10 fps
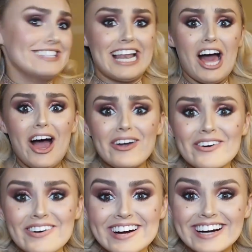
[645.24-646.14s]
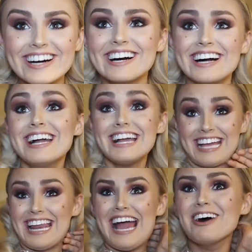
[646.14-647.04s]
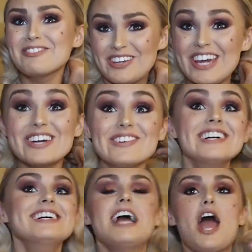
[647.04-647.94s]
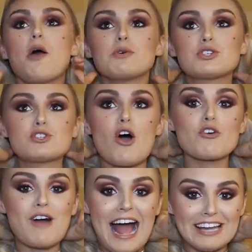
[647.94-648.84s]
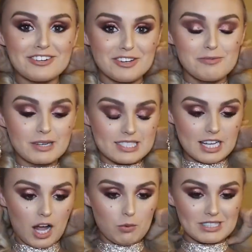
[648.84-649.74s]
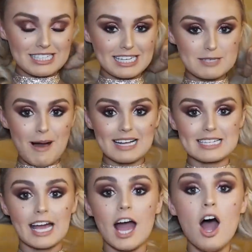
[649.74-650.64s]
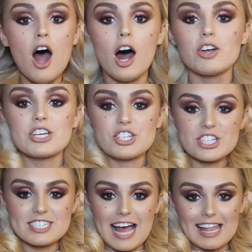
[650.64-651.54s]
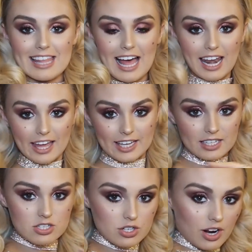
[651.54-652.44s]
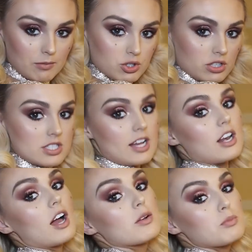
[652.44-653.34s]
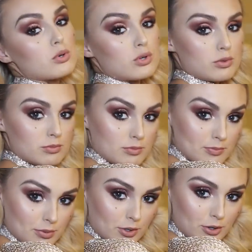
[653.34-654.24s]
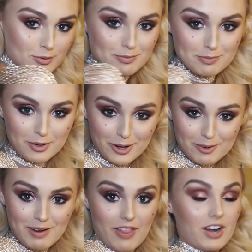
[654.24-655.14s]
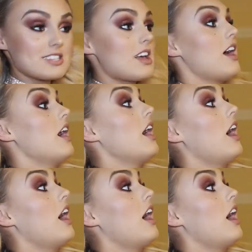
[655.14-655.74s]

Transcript: hello, can I help you? It was so random because like I wasn't expecting it. I was actually sat there like Instagram shotting like boom, boom, boom, and then I was like,